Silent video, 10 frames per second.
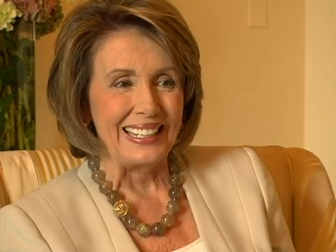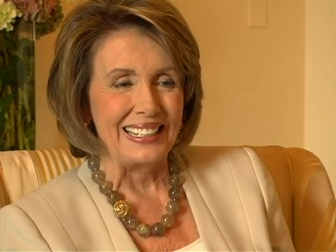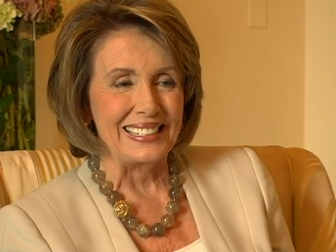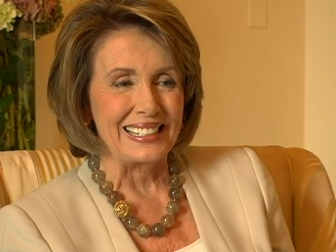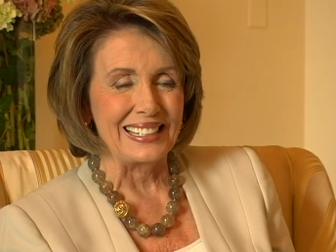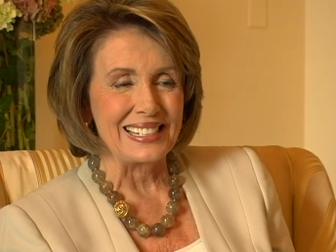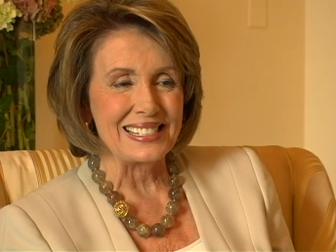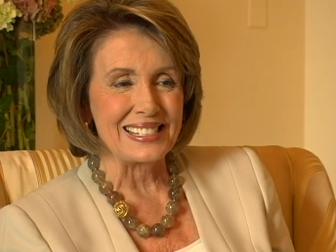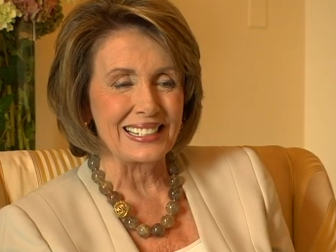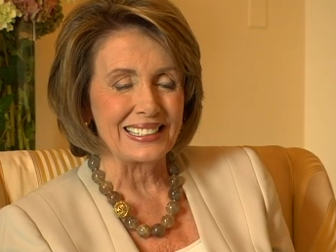And it
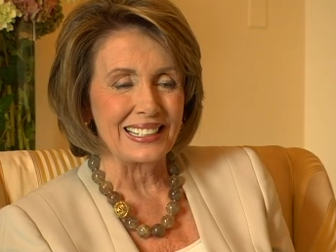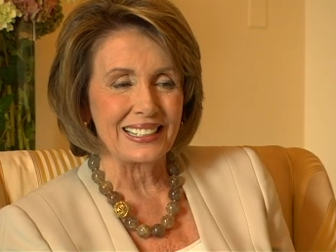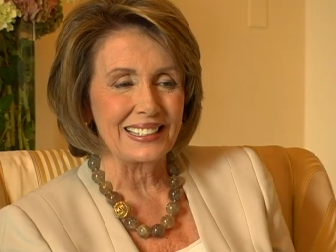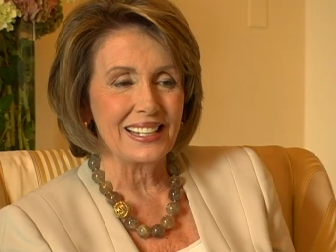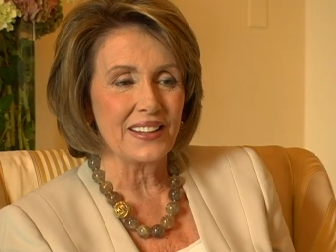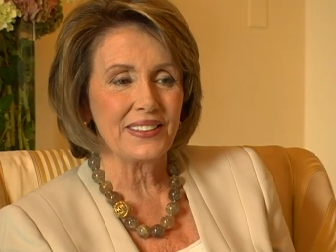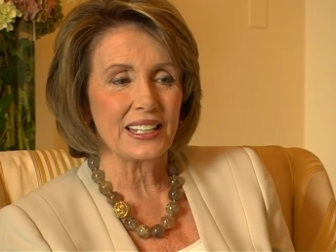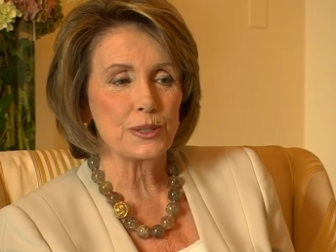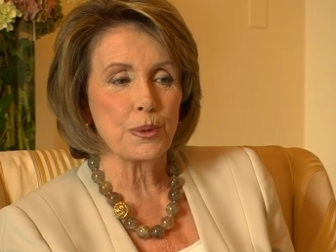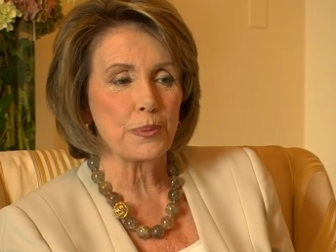is, uh, I, I, nothing
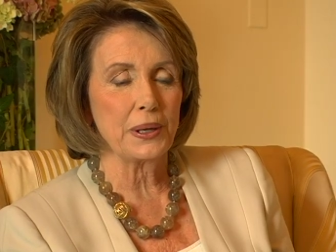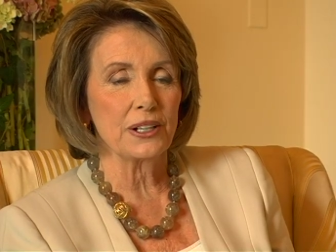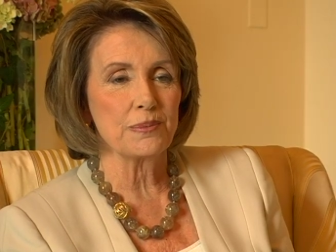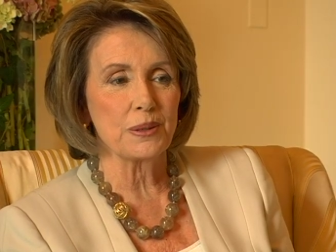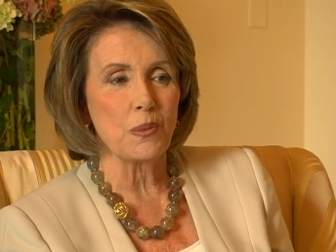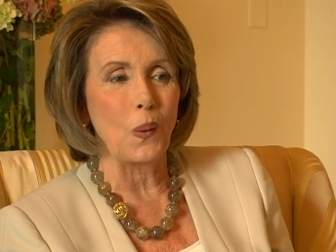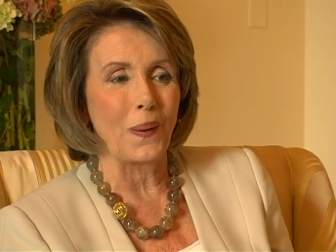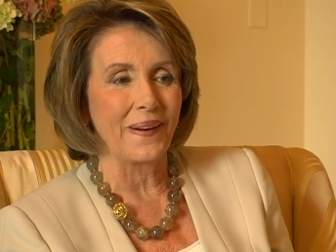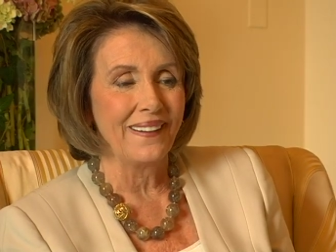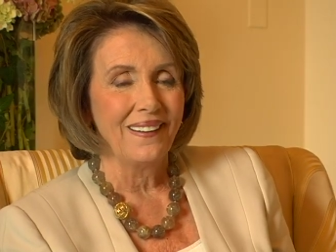has prepared me
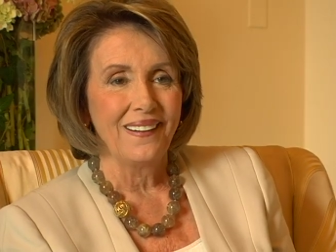more